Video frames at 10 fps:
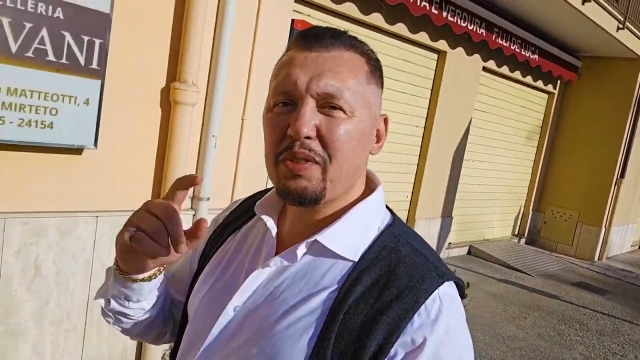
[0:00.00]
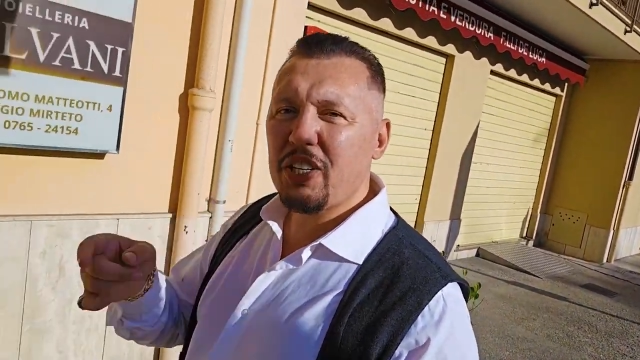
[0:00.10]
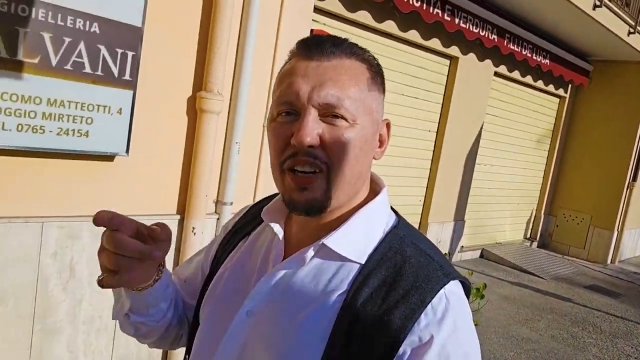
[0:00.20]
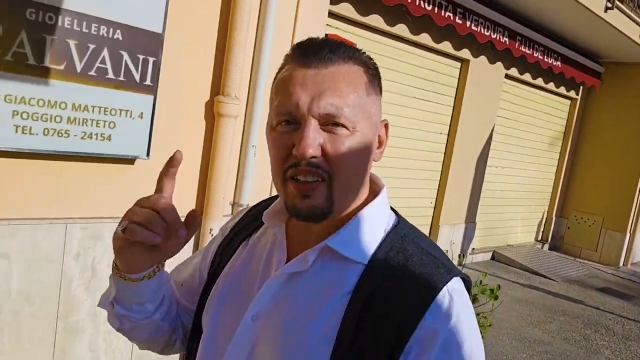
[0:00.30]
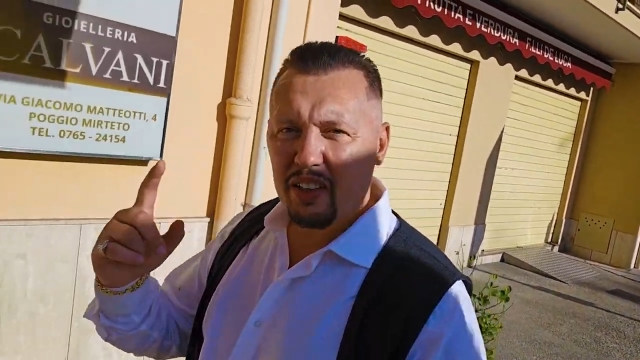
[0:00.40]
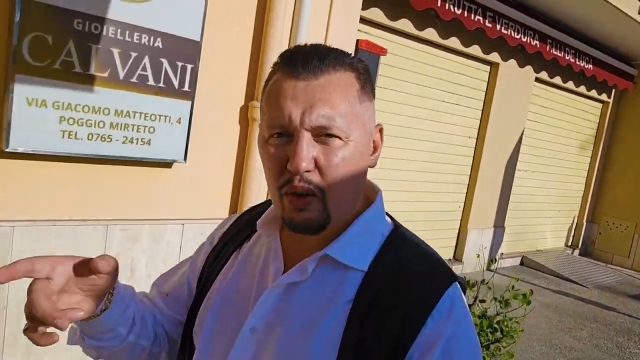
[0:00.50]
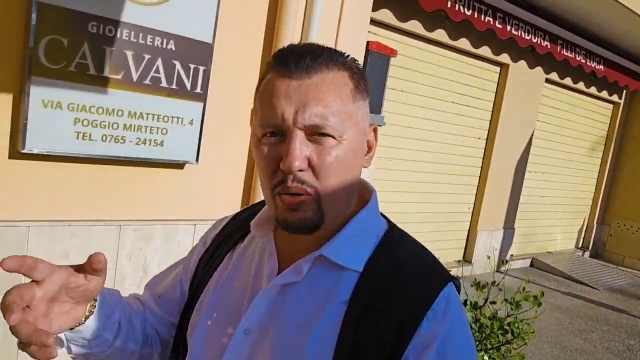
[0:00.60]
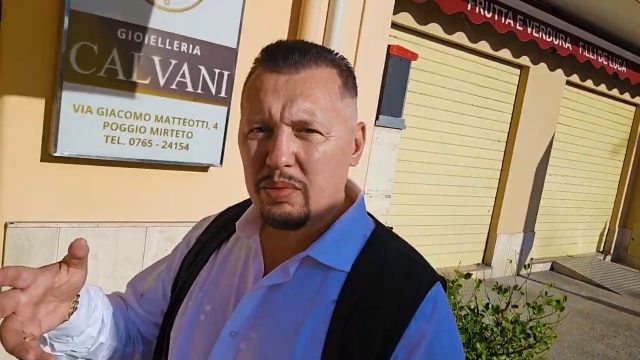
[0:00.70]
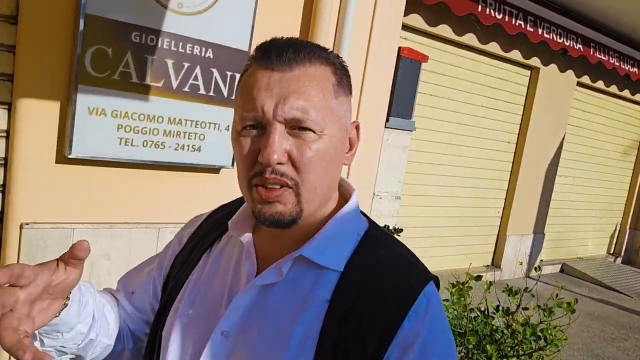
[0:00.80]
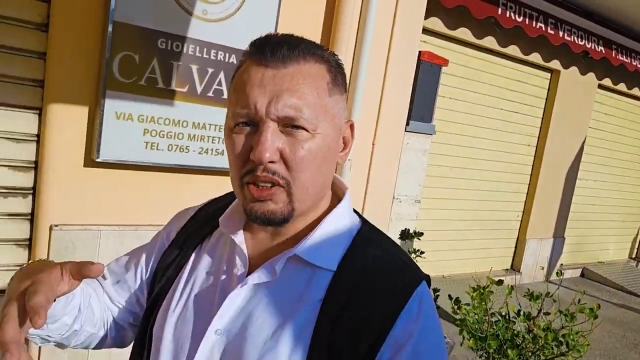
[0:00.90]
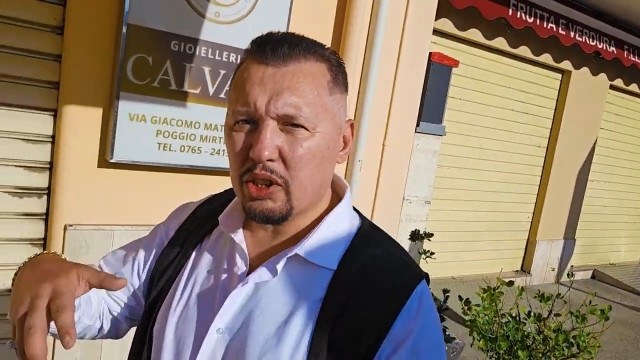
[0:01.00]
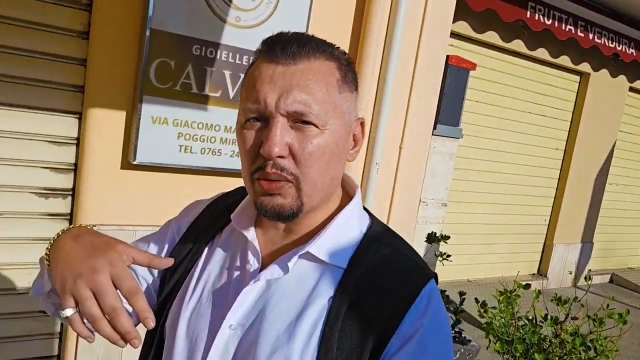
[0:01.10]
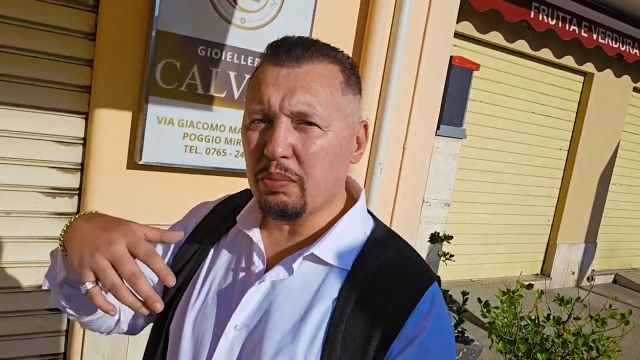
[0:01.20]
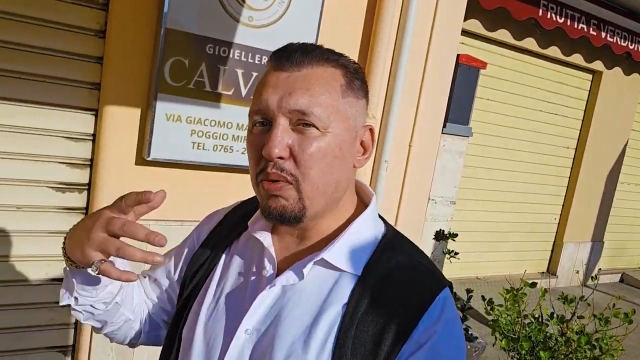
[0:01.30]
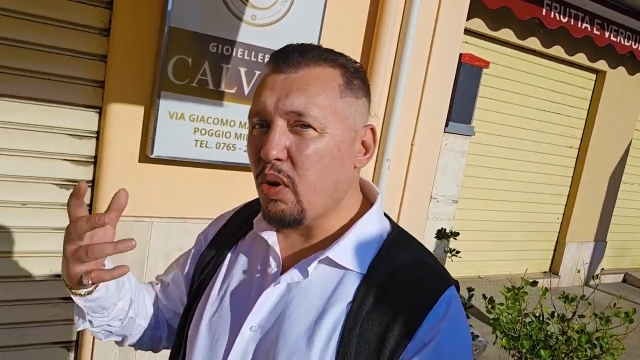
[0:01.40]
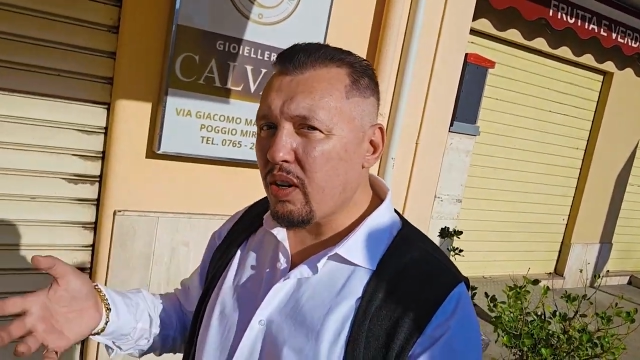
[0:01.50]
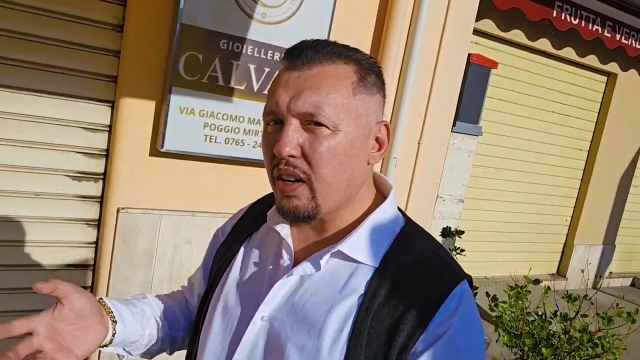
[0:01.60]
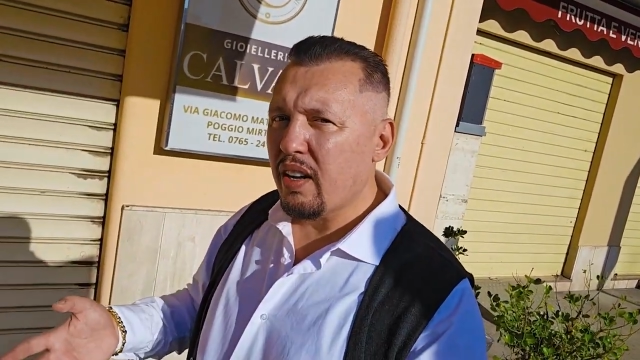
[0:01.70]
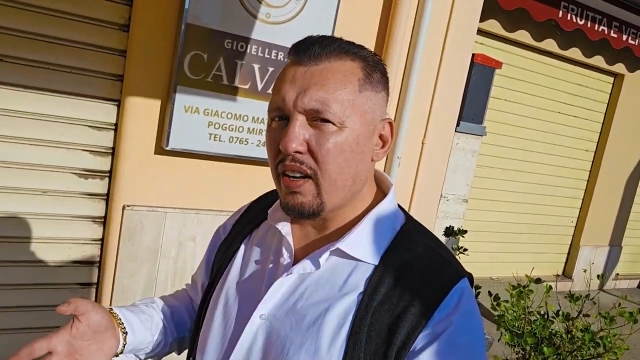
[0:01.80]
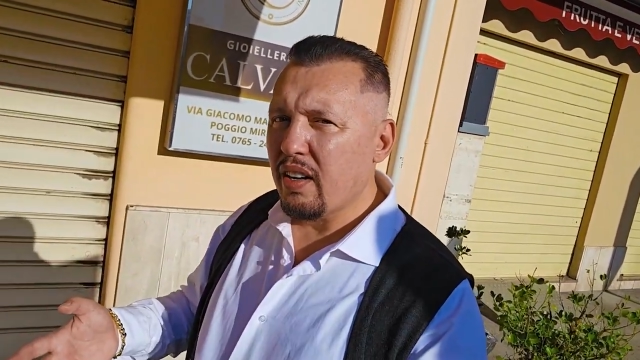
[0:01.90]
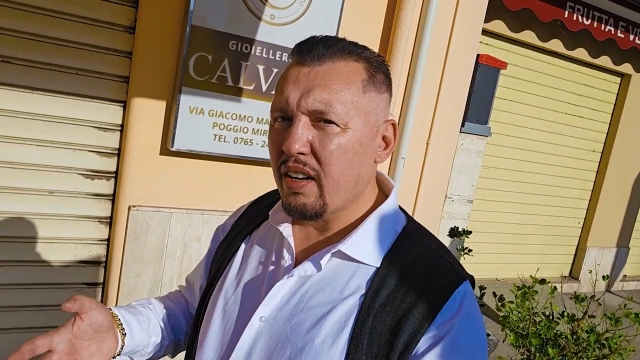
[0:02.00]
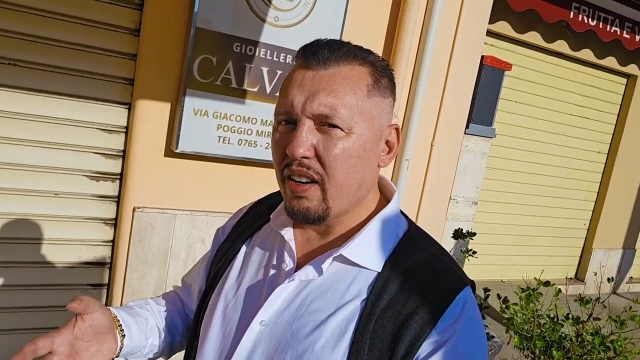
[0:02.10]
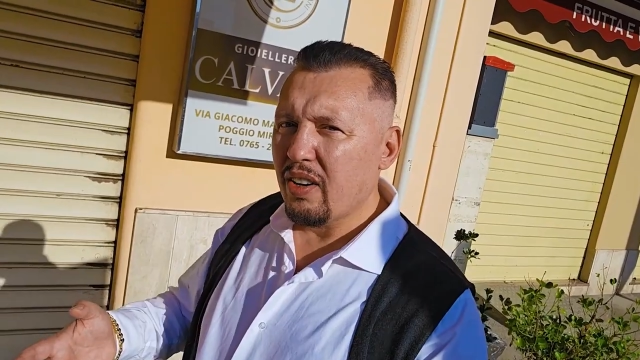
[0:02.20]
I want to tell you, starting to think